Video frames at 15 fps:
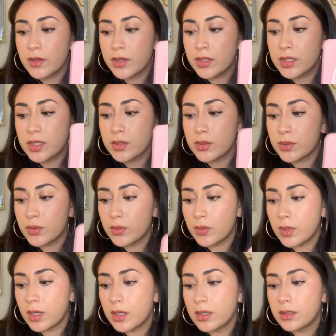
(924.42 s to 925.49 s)

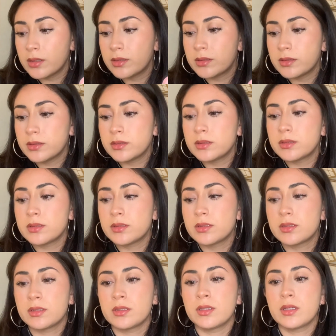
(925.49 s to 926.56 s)
to
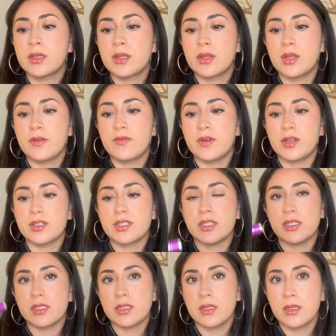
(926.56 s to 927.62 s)
the
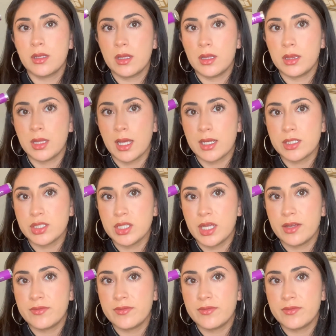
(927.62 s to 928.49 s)
Falsies Lash Lift,